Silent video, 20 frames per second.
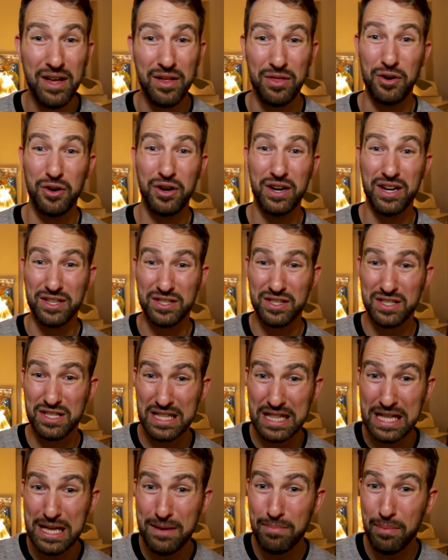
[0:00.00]
They're going to
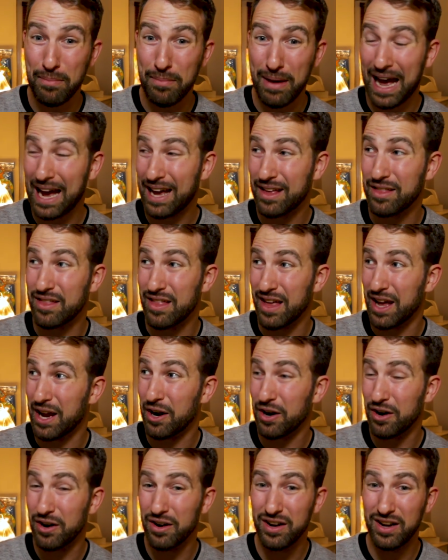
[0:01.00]
sleep back
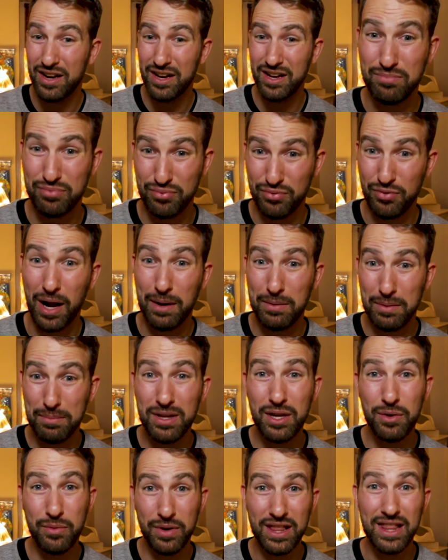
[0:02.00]
there,
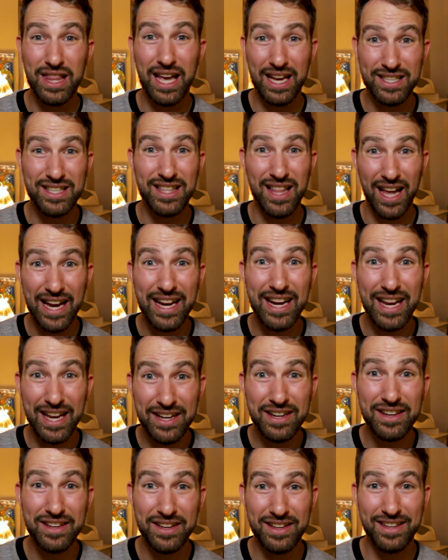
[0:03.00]
probably with less
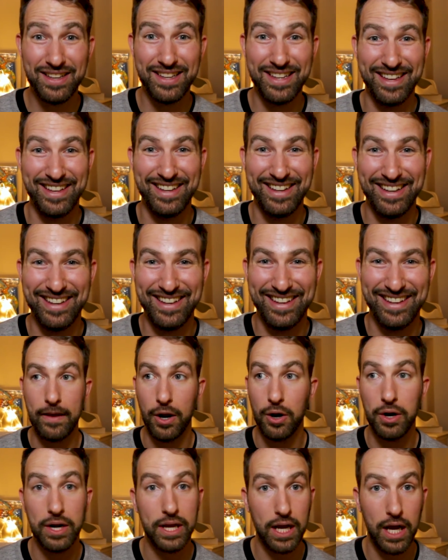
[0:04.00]
lighting. I
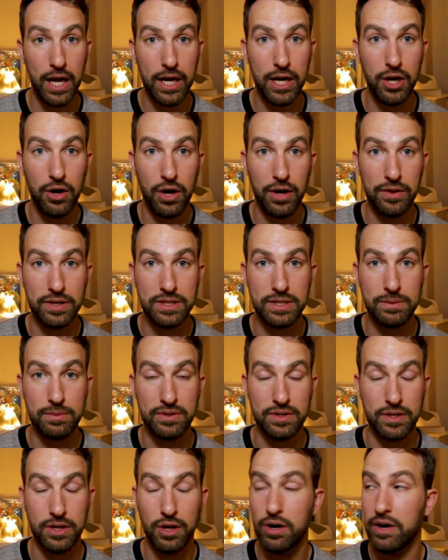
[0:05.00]
already kind of know how this is
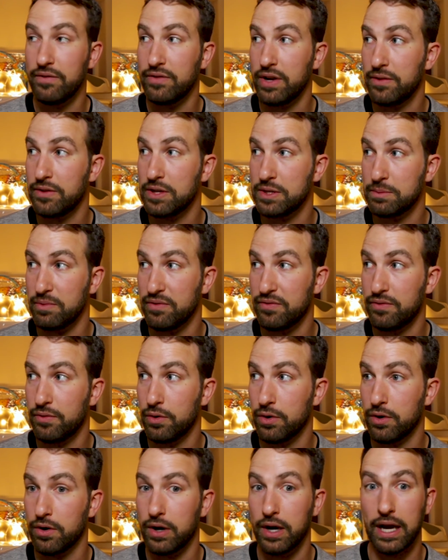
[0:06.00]
supposed to go. I've done this
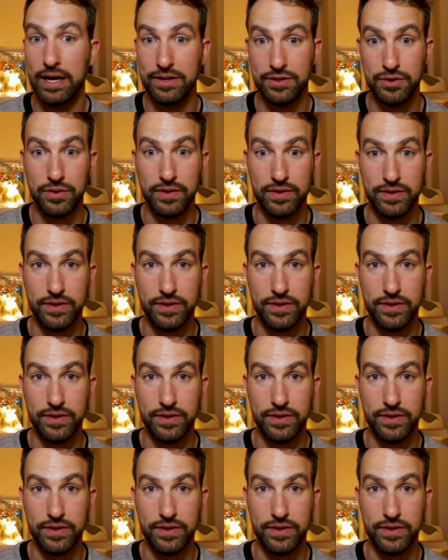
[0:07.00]
before, as you can